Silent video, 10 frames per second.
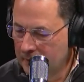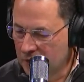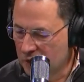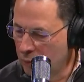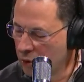
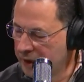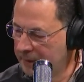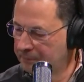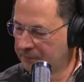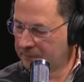This
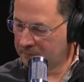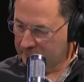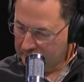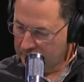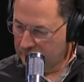morning,
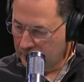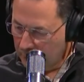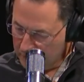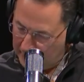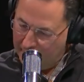I
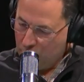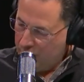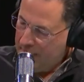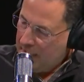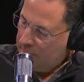was
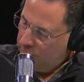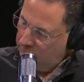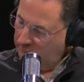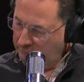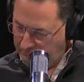limbering up,
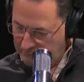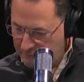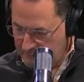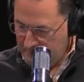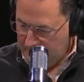
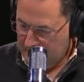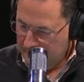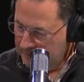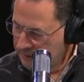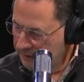and